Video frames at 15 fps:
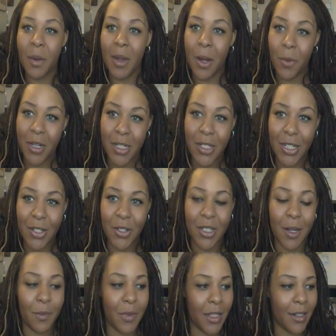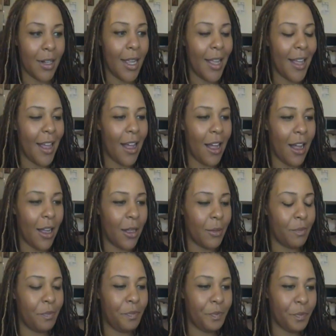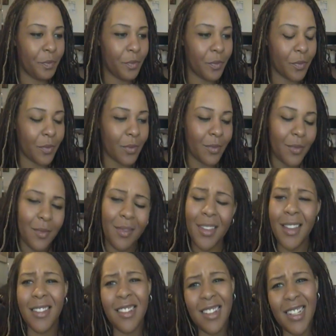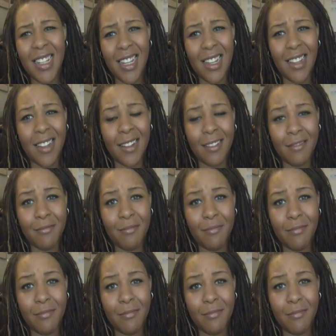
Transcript: I want to send you something um, oh yeah